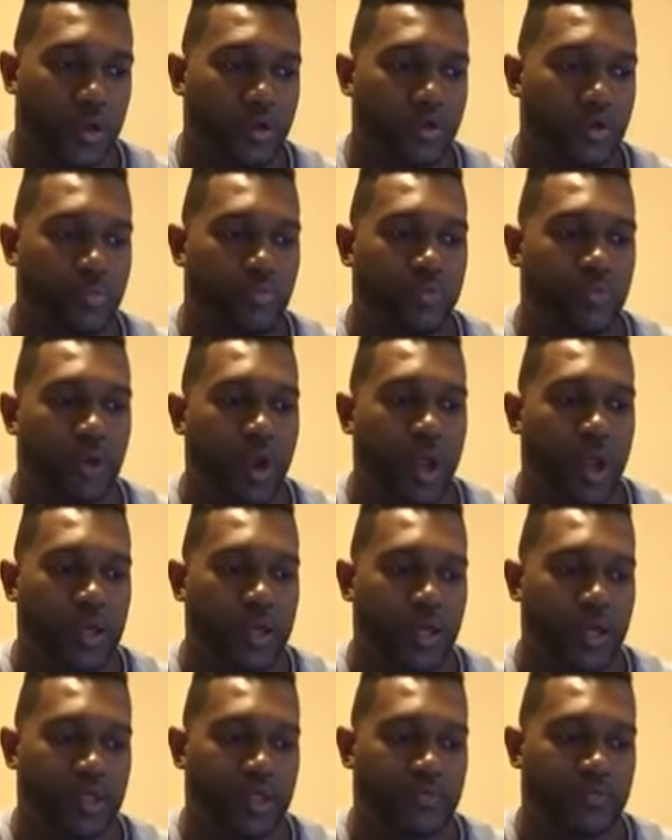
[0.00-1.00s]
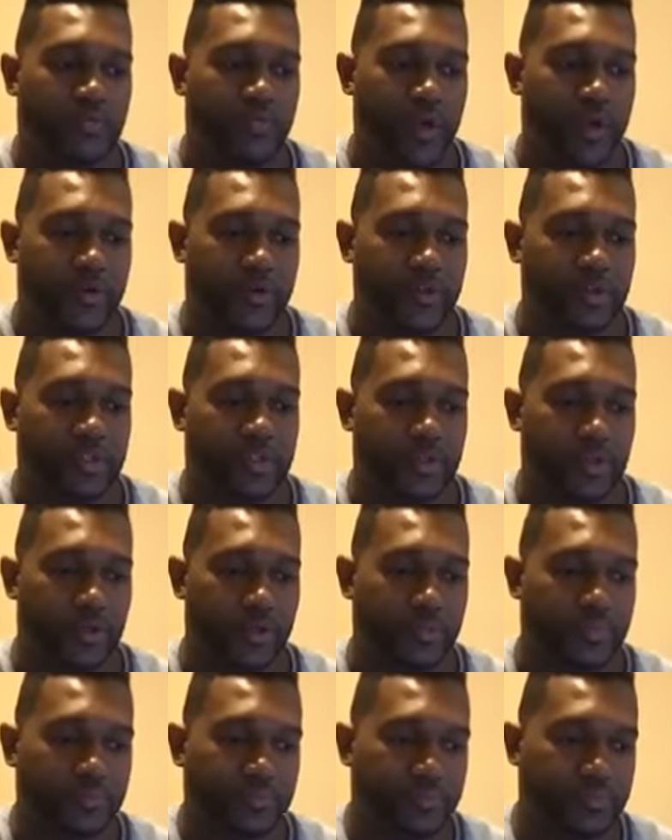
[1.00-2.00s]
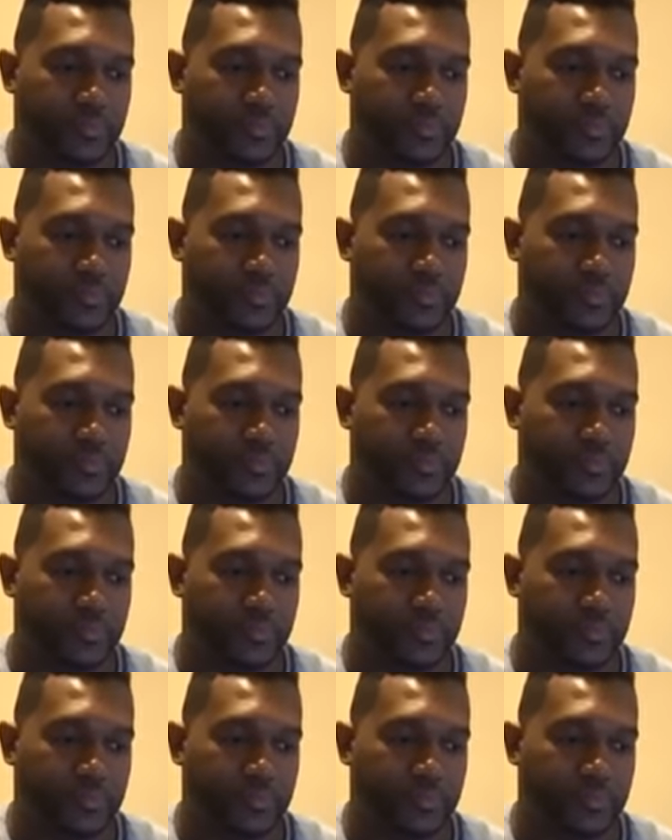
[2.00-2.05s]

a new product very soon